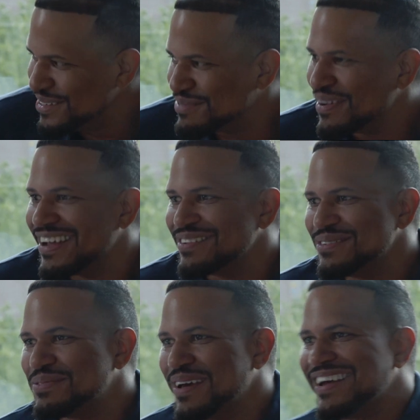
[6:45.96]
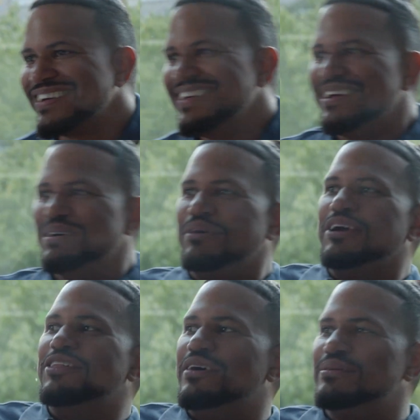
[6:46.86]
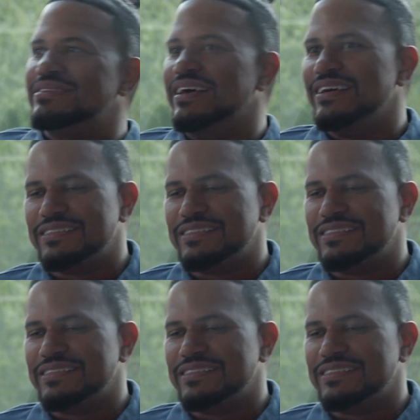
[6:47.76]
Respect. But you know what I'm saying?